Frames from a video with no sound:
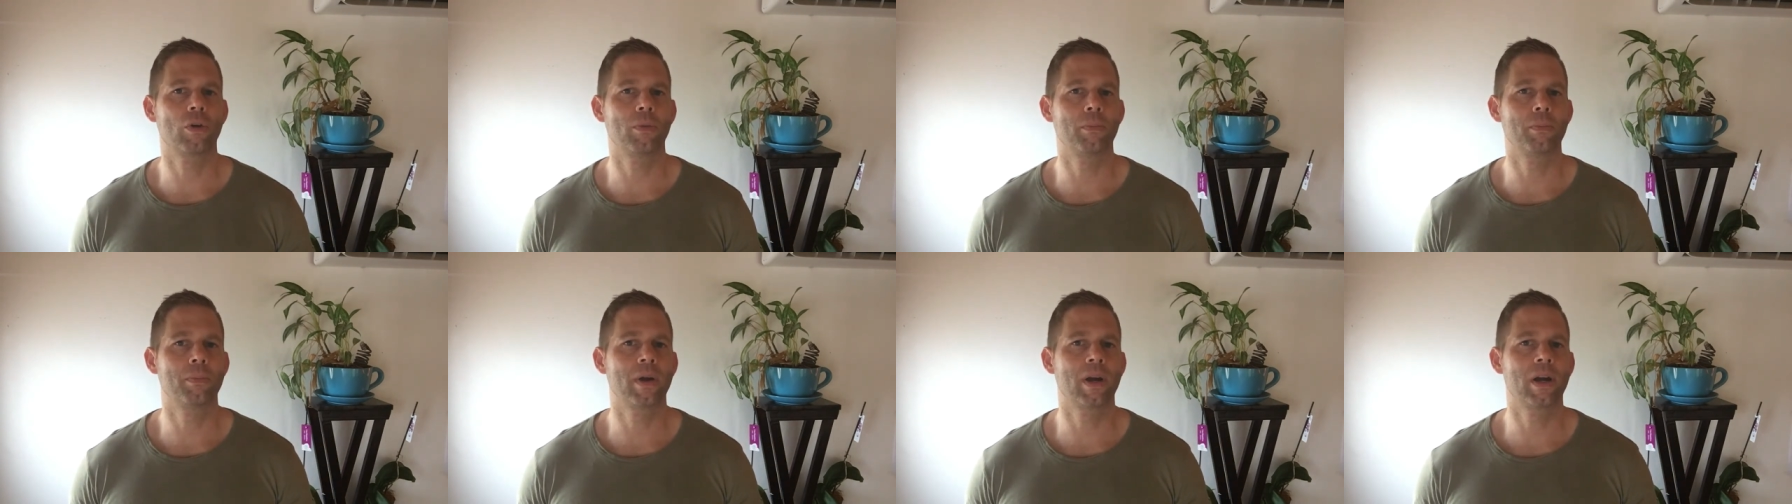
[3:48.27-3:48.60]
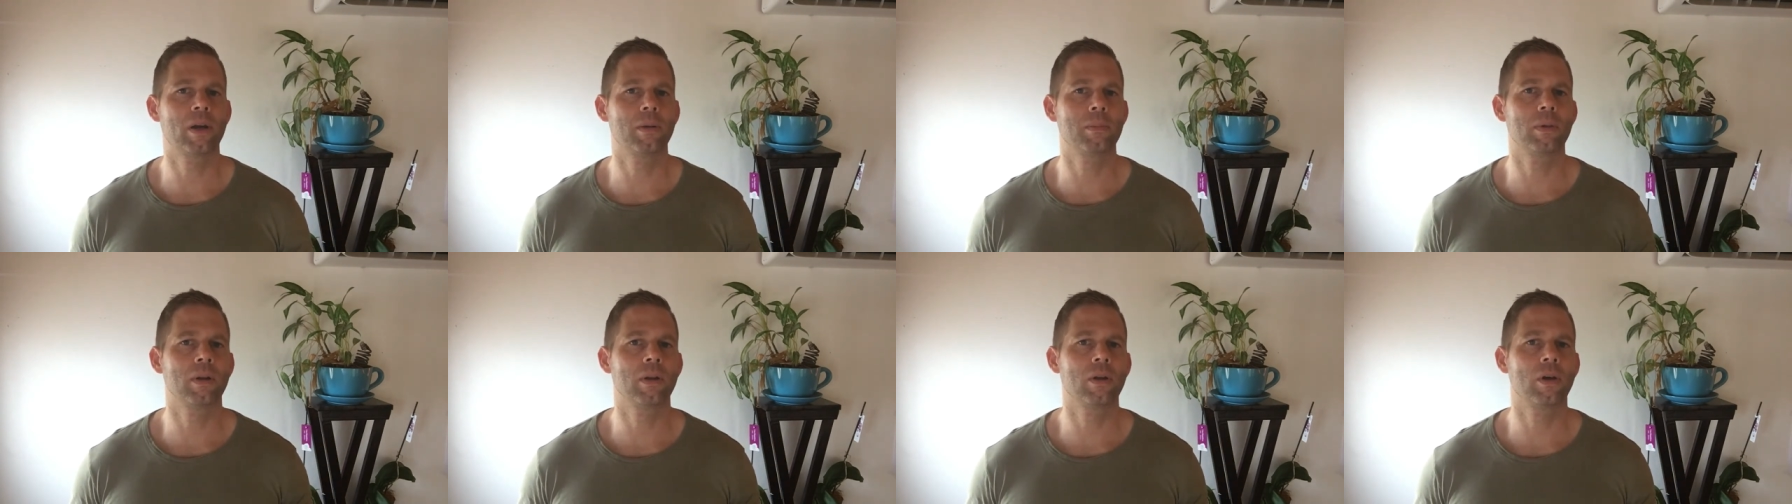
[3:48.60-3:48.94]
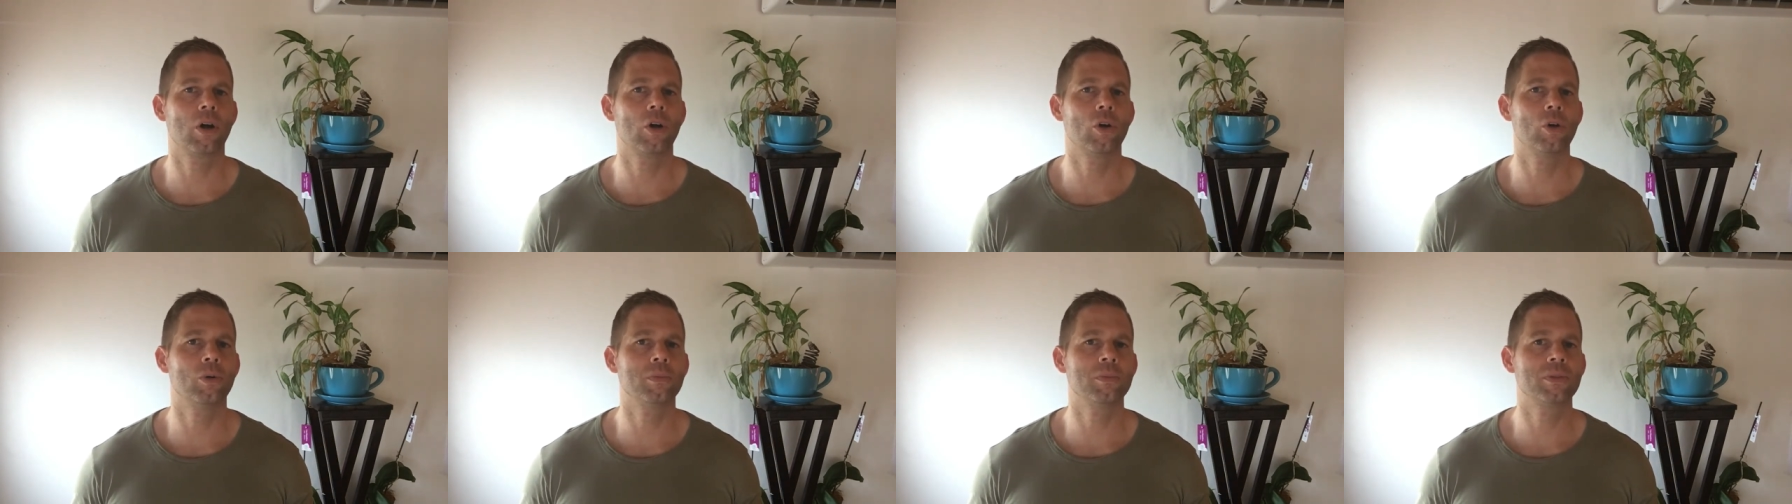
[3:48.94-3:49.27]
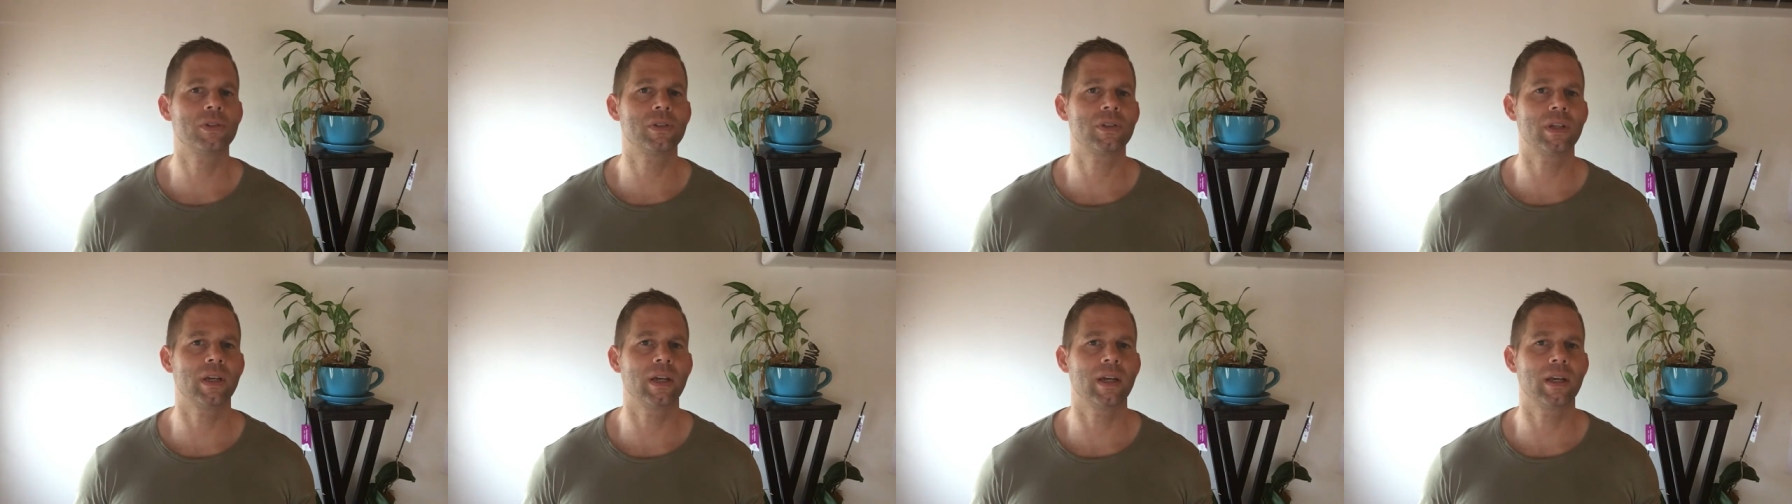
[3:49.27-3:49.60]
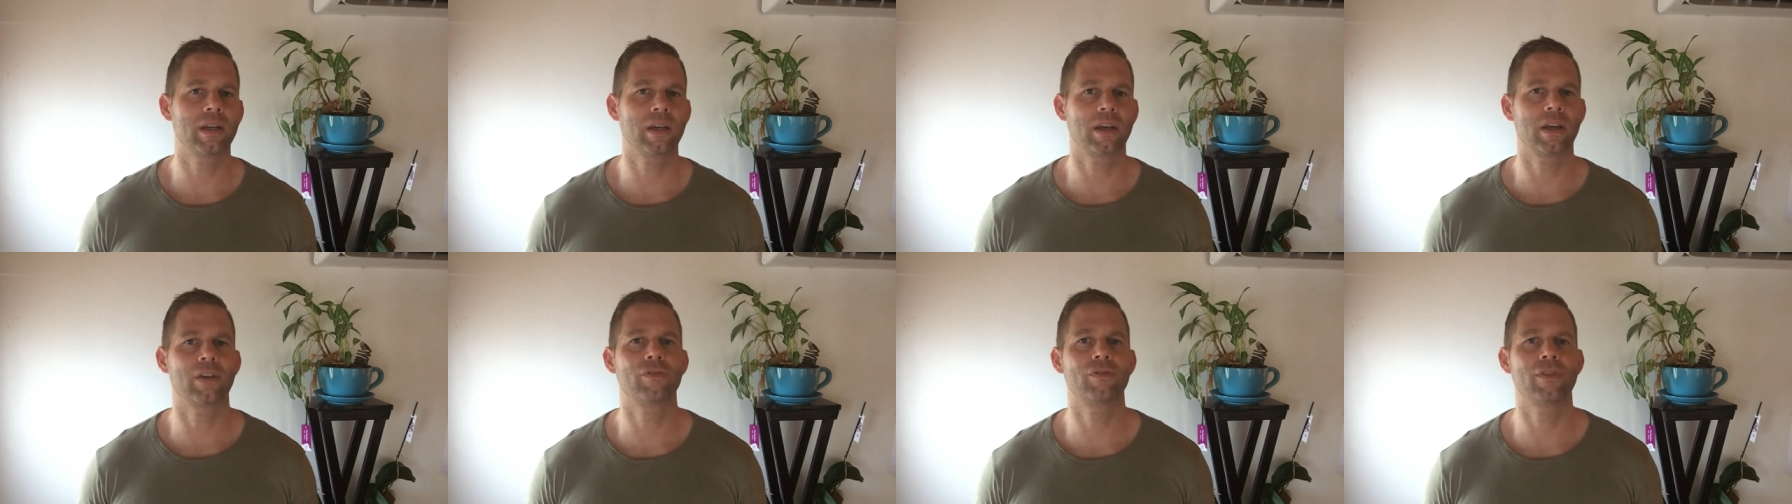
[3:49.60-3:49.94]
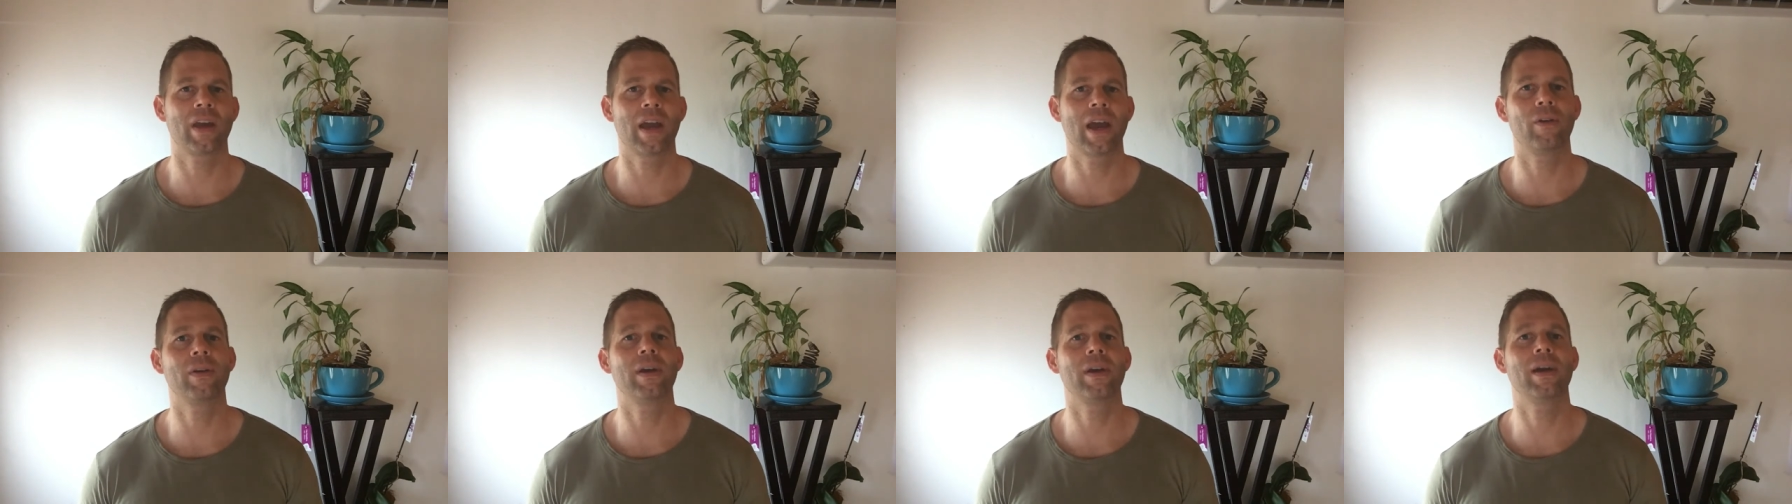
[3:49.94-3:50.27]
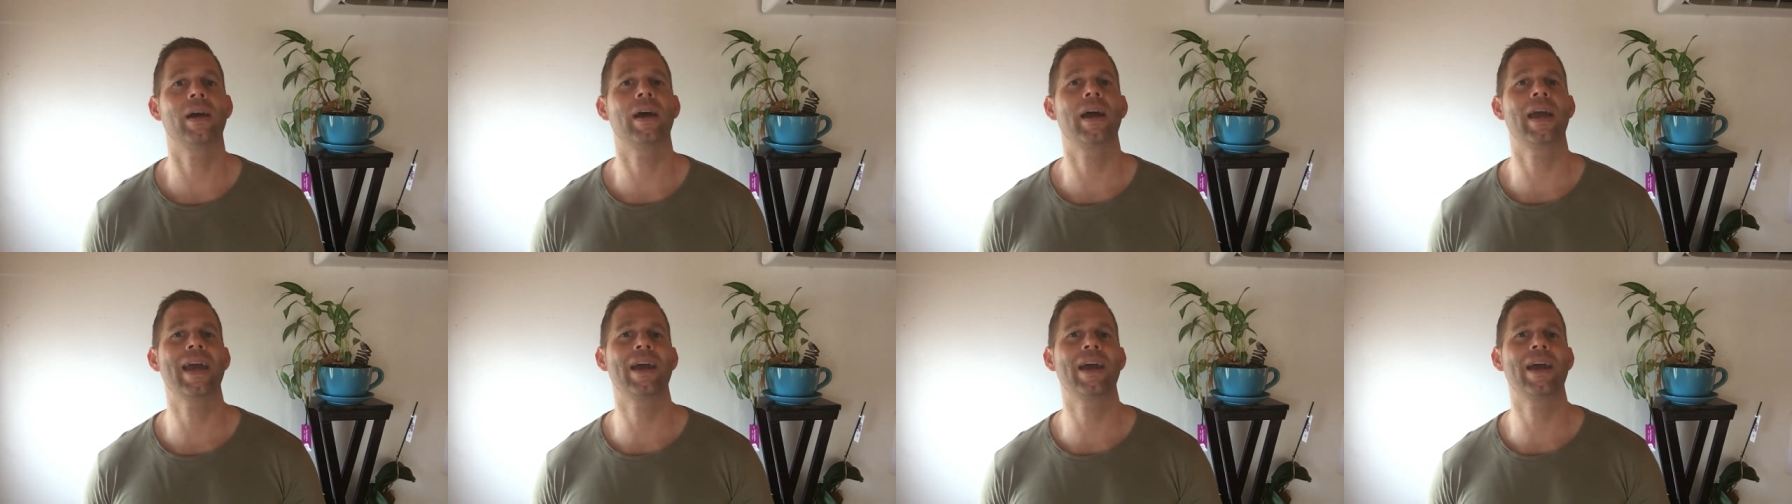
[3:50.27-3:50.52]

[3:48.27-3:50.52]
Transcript: comparable homes in a given area,